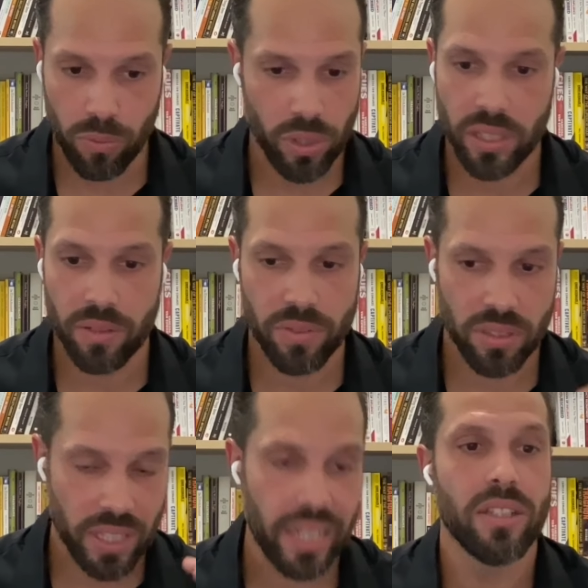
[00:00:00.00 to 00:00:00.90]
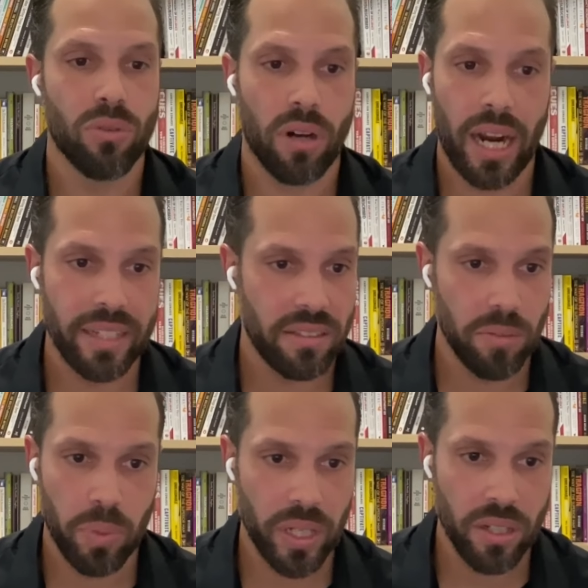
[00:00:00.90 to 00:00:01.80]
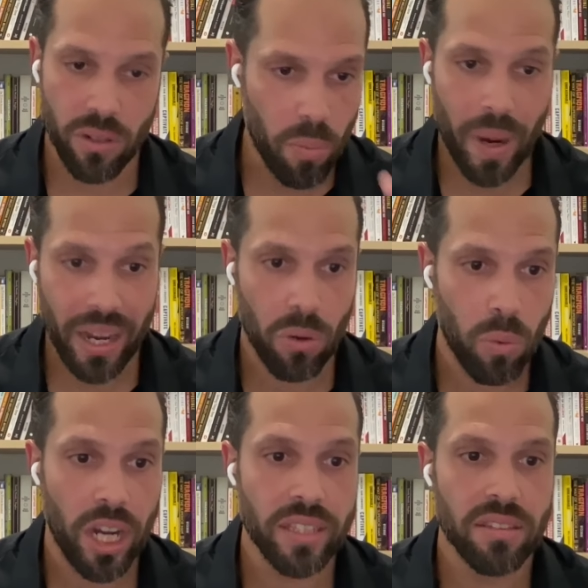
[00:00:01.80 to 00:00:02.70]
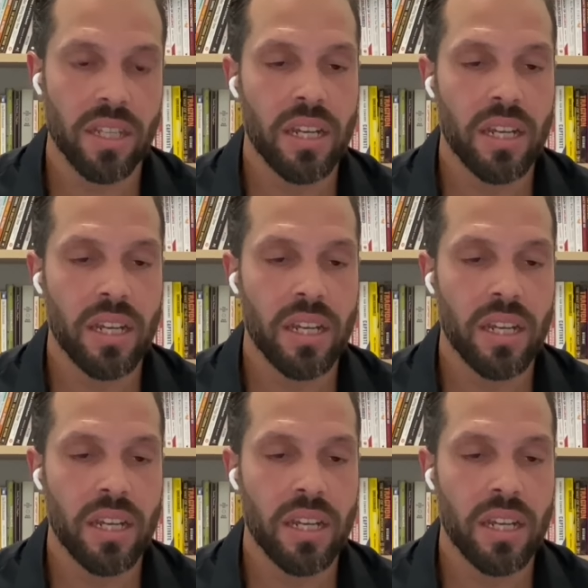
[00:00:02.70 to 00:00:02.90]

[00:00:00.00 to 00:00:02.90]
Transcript: really sticking to our ICP no matter what.